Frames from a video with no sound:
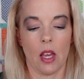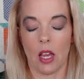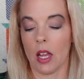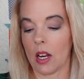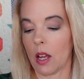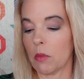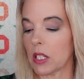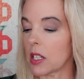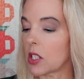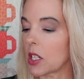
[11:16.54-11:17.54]
and I'm
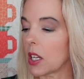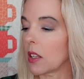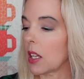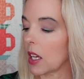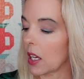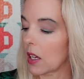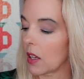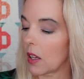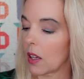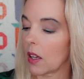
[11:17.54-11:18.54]
stitching the
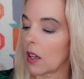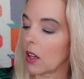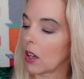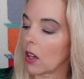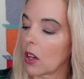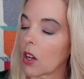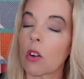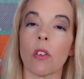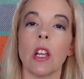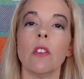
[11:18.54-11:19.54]

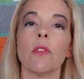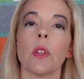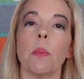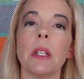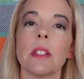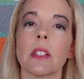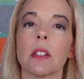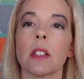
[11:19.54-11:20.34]
Green Flippets